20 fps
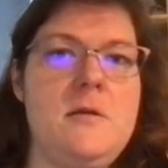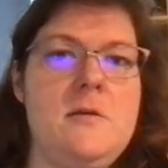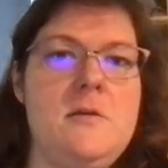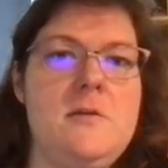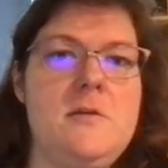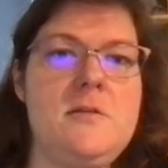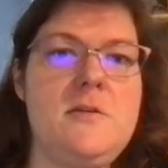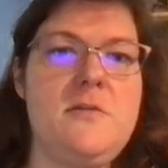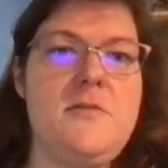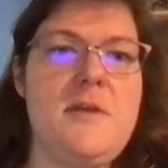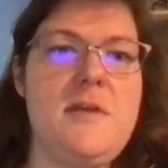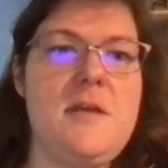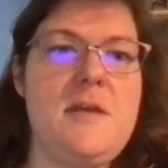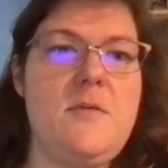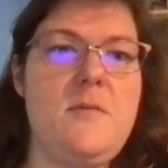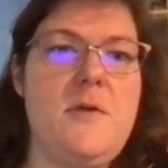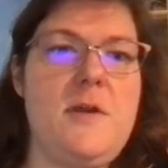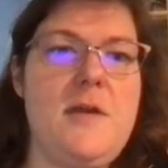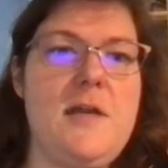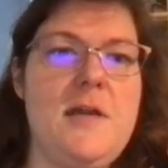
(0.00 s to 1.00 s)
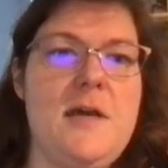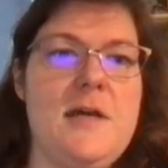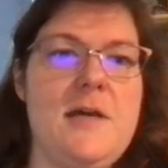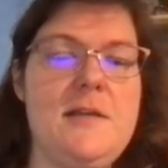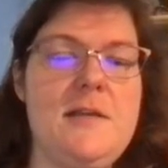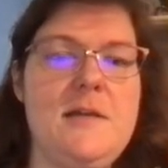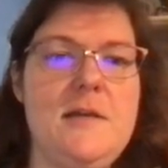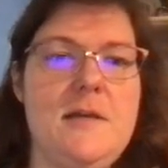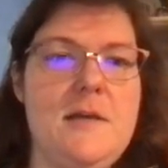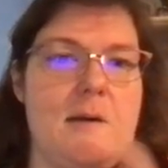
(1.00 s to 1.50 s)
So then we
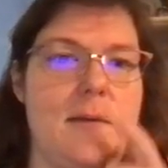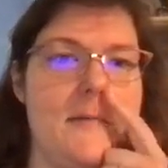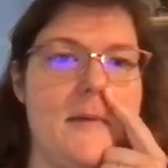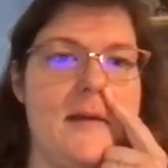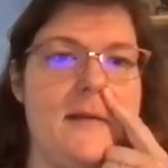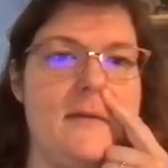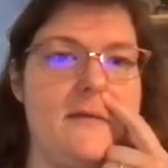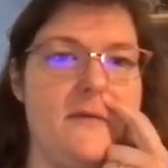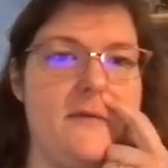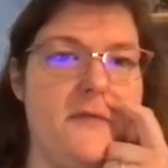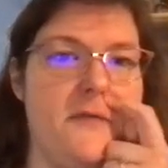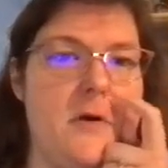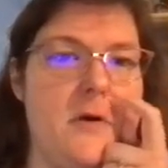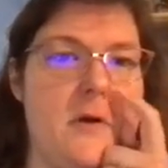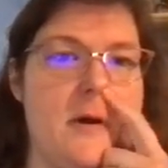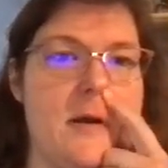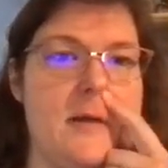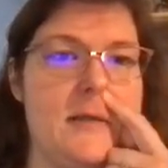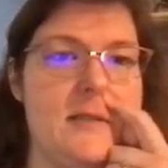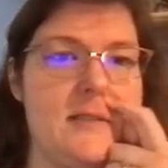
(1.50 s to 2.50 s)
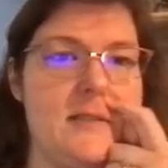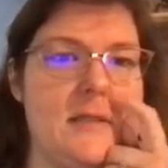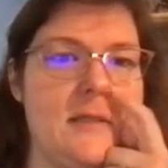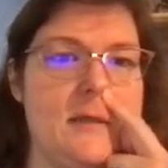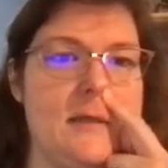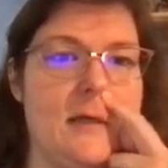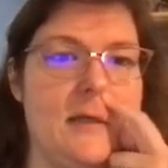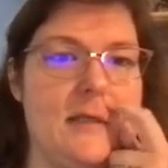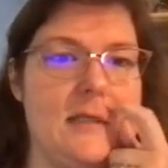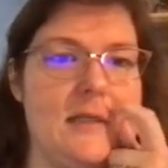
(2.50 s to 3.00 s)
got make the font.
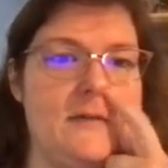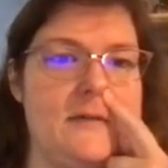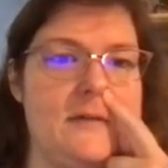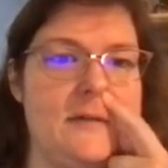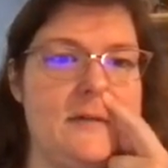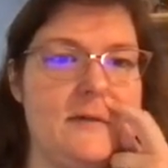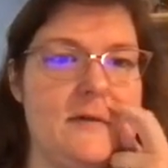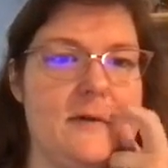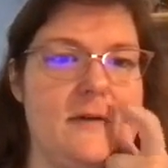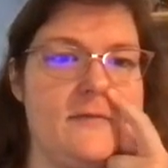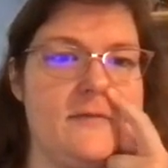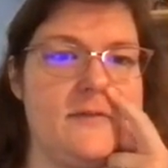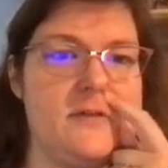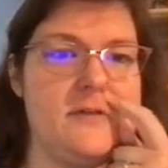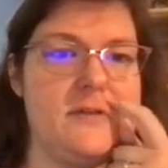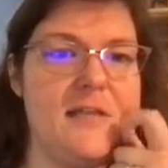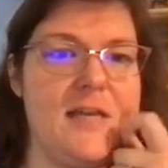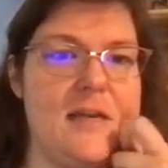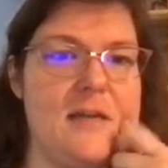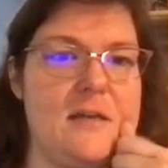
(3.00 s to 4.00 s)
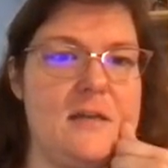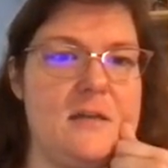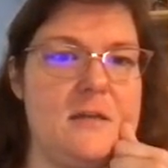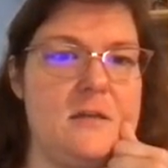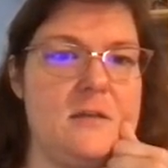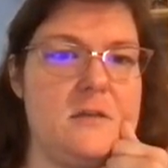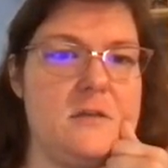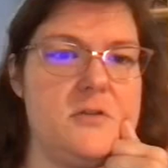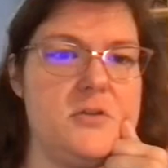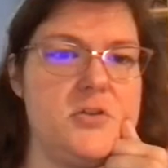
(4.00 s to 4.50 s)
I like how Verdana
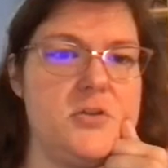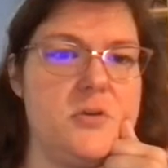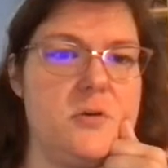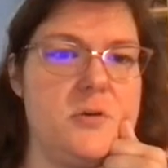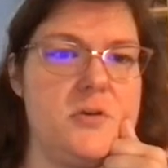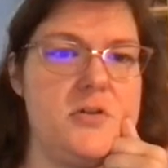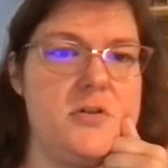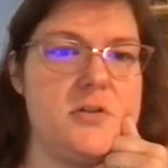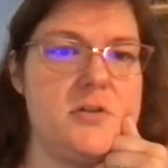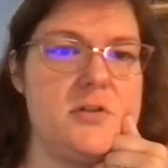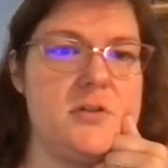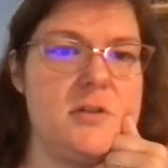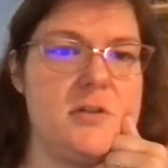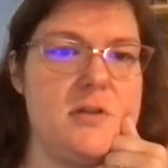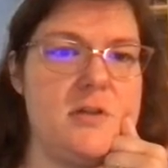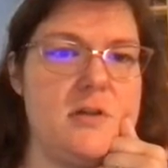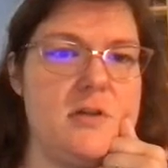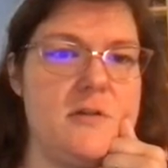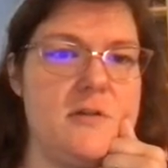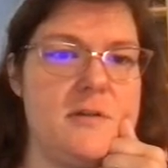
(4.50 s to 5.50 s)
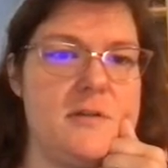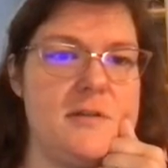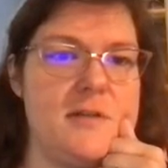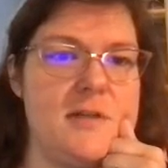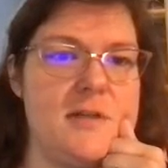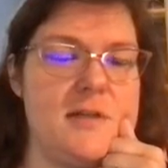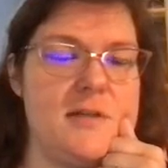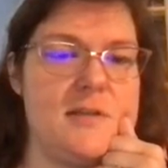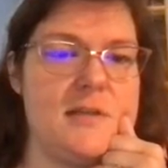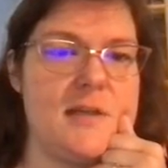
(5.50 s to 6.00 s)
or Georgia,
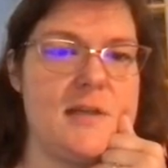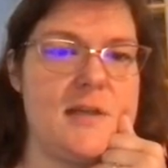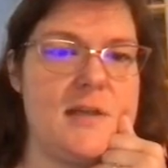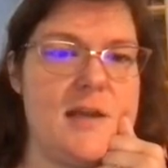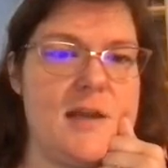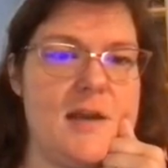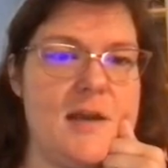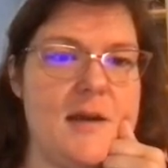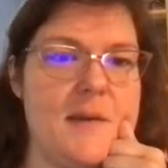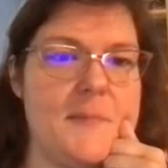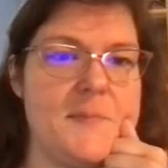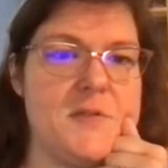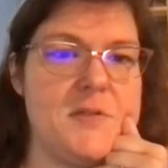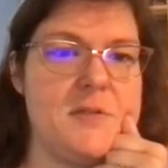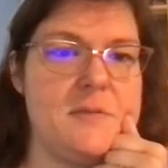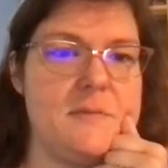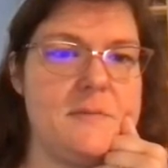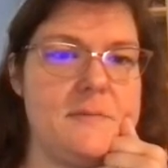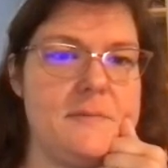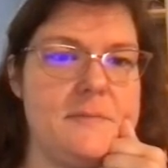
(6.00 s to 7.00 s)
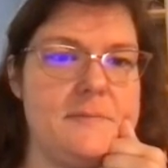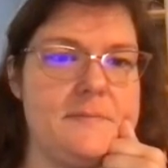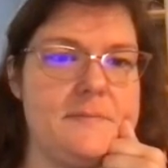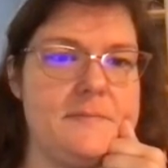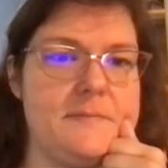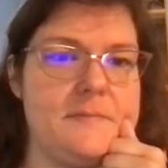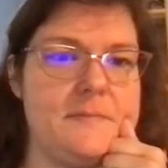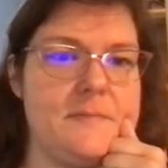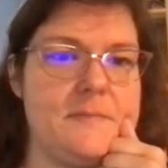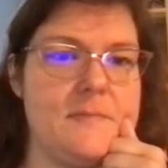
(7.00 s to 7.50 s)
is like capped.
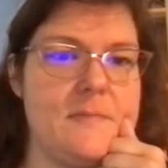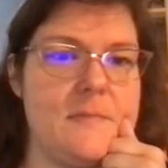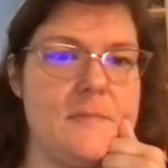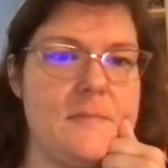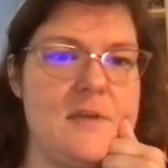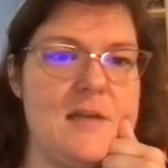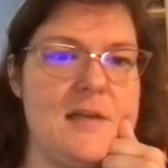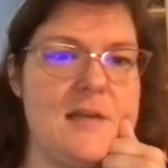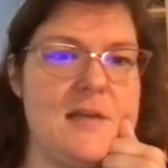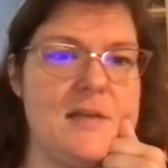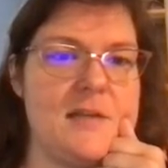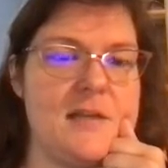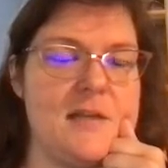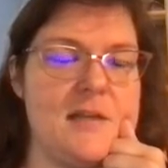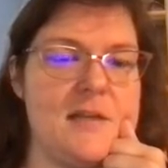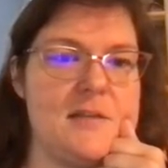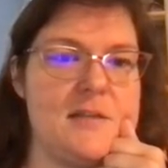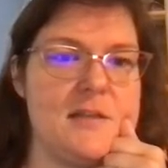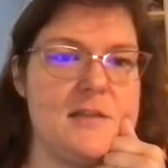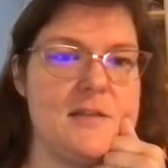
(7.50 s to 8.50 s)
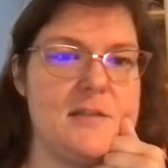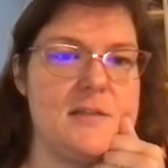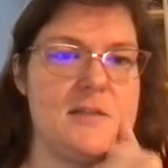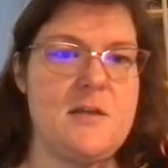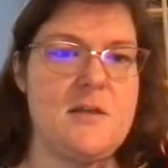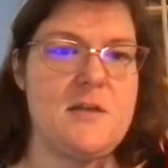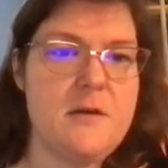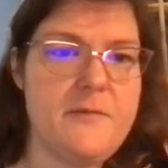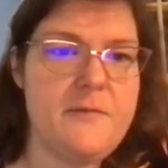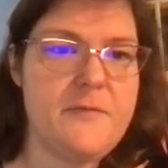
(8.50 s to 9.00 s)
I mean, has like it's like
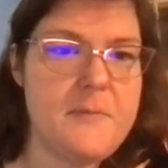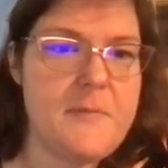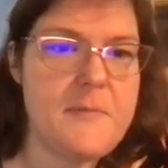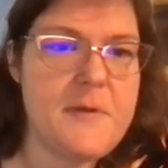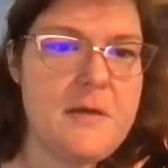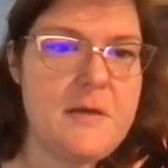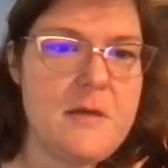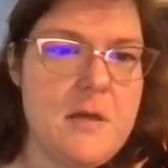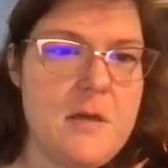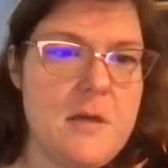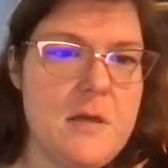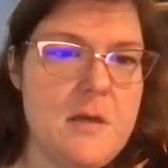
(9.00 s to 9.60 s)
serif. I mean,